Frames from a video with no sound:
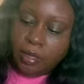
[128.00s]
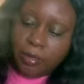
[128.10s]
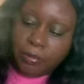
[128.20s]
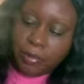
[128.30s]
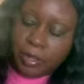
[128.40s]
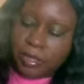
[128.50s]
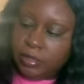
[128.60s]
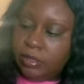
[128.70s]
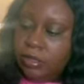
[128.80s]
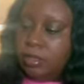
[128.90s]
But
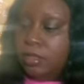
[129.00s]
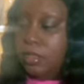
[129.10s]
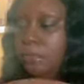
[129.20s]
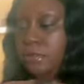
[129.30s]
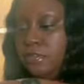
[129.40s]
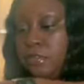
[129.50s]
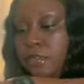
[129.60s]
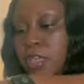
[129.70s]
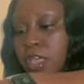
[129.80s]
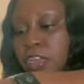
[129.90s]
let me show.
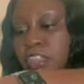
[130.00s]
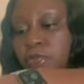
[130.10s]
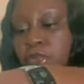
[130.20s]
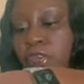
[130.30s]
And this was